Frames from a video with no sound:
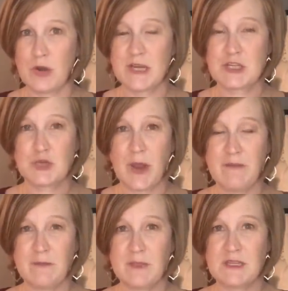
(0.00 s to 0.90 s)
it
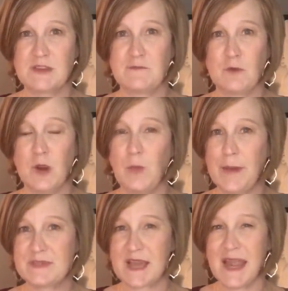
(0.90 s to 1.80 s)
straight from the Sephora
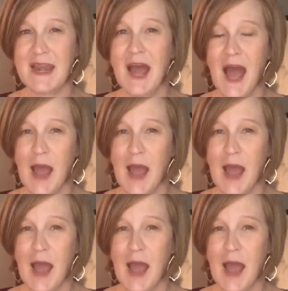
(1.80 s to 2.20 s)
website.